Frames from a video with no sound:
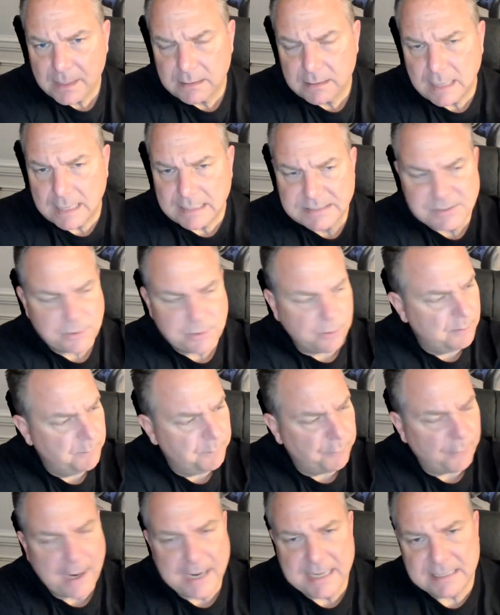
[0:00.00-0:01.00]
like
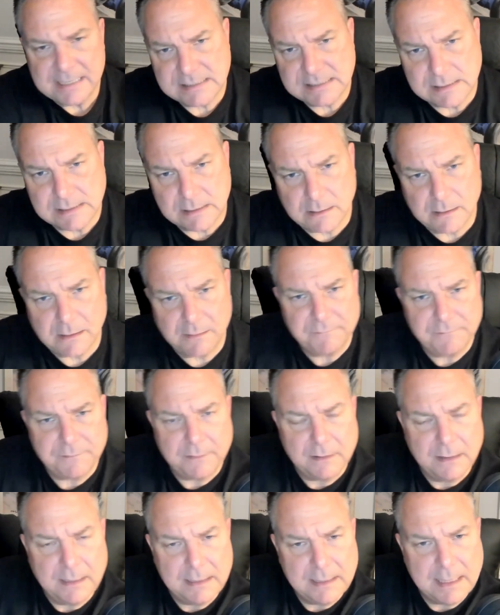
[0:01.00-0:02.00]
certain brands of
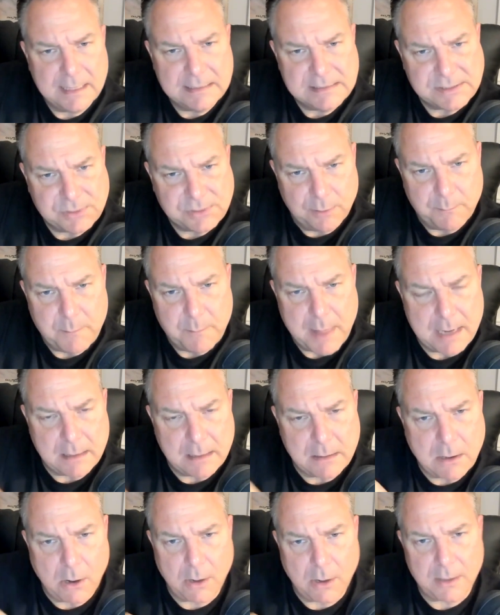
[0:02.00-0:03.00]
in, certain
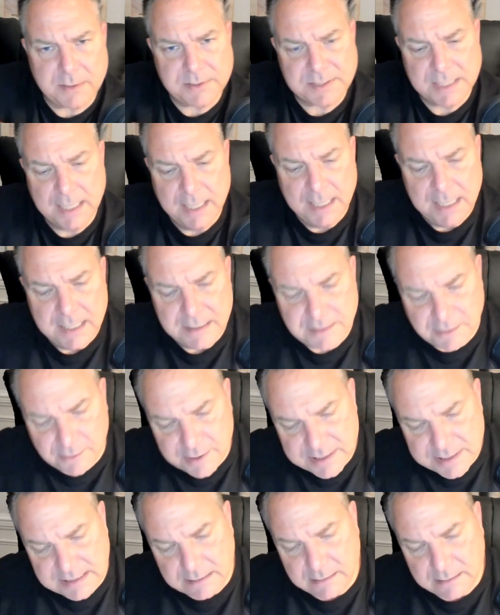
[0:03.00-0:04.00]
model cars there
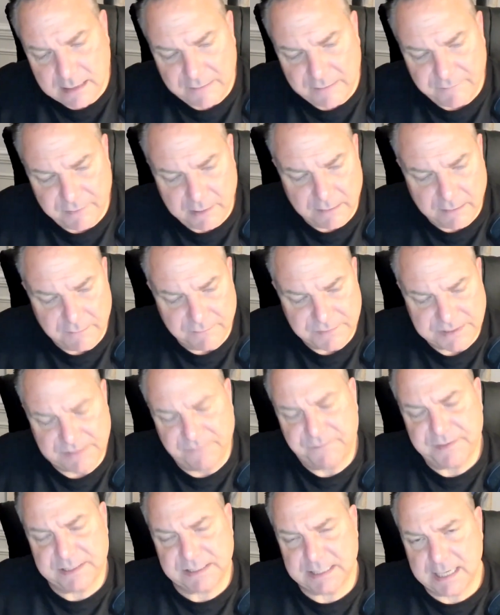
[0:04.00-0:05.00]
is a level of
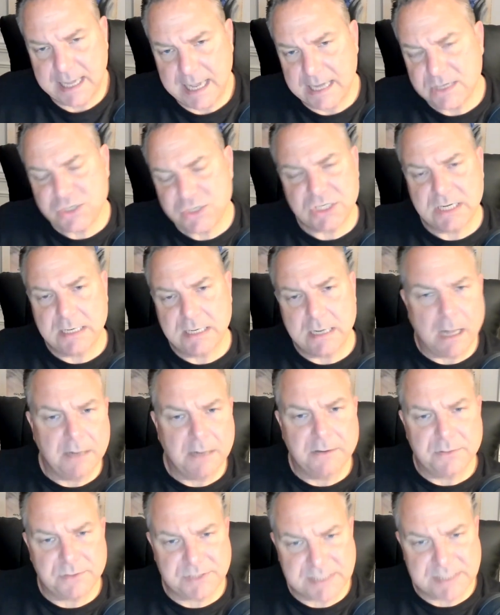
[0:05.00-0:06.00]
sophistication and
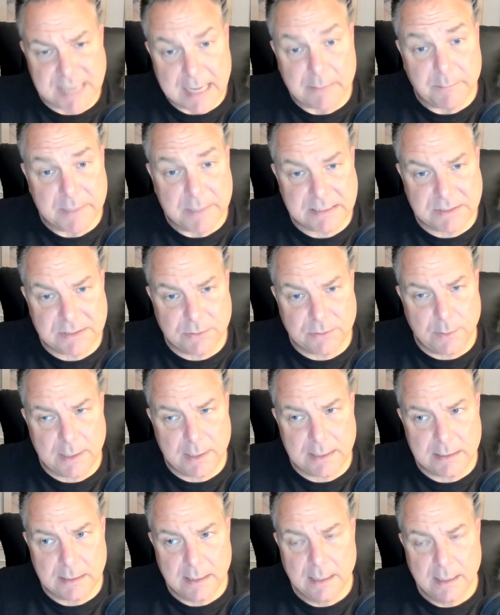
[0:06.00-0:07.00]
understatement to
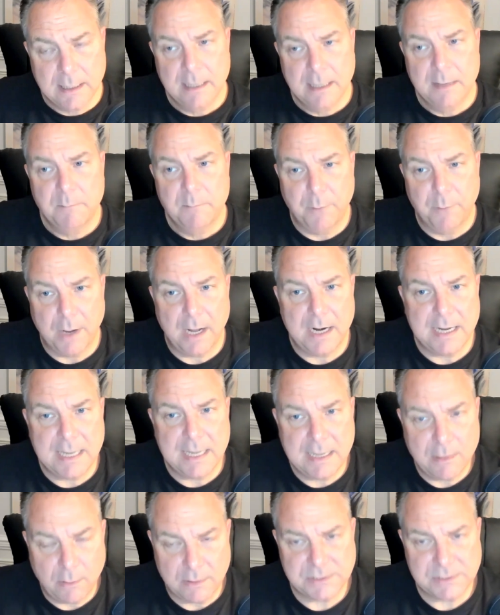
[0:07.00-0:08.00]
it, but
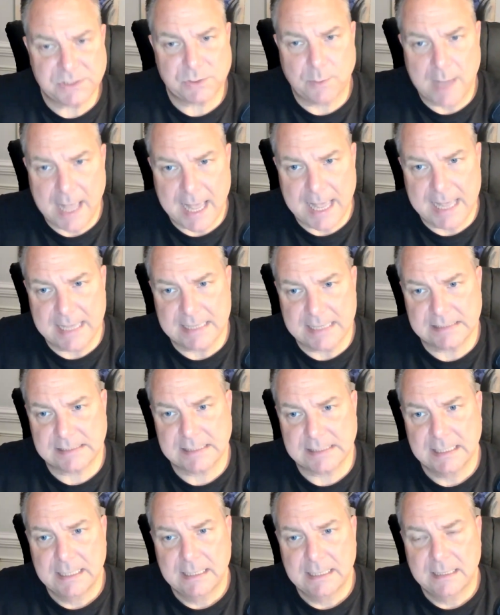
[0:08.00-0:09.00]
it also has
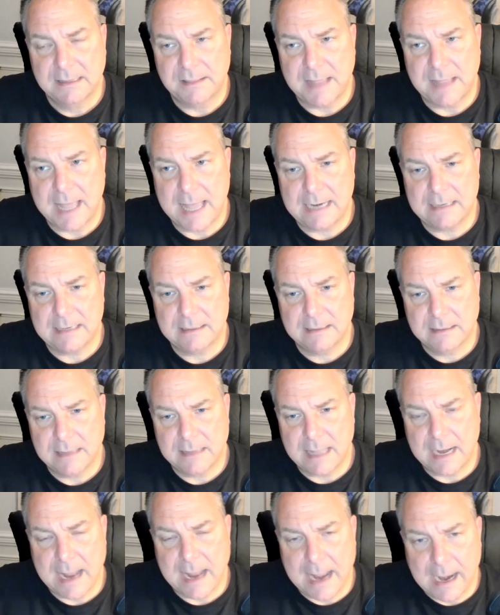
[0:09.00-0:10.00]
that
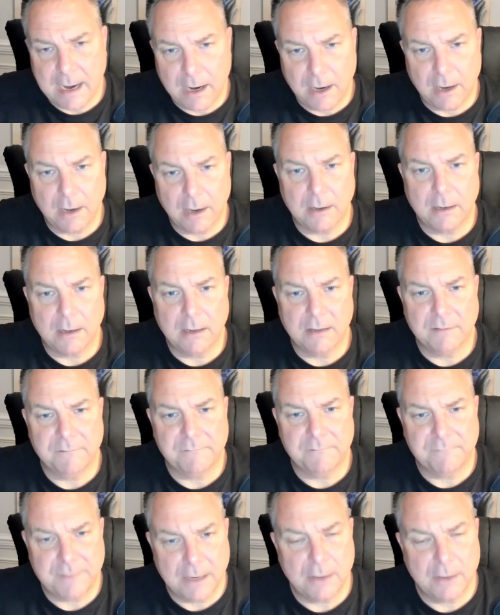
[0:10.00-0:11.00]
that air
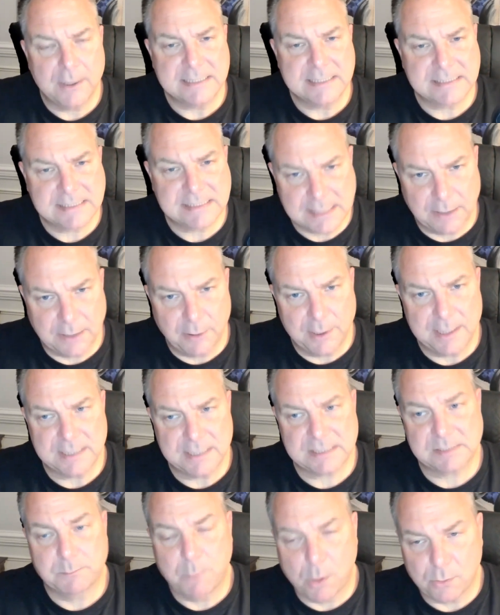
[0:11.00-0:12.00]
of very
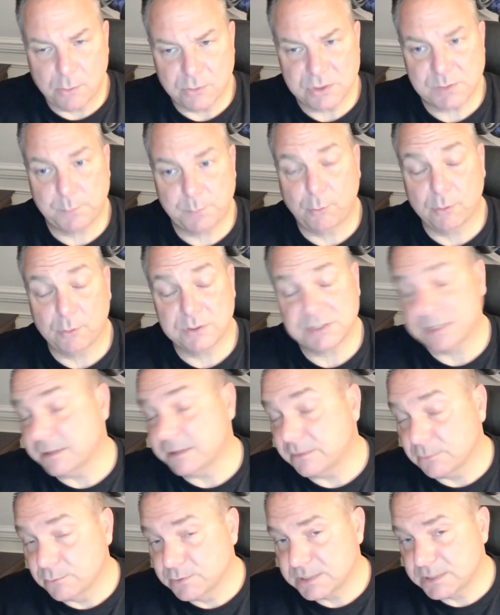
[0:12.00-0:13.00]
serious motorsports
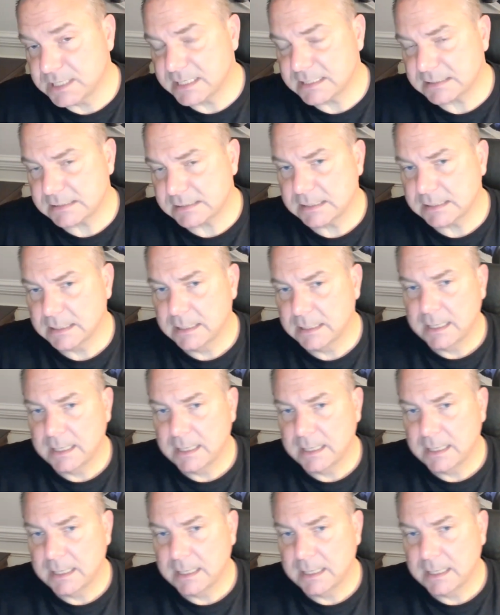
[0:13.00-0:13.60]
enthusiast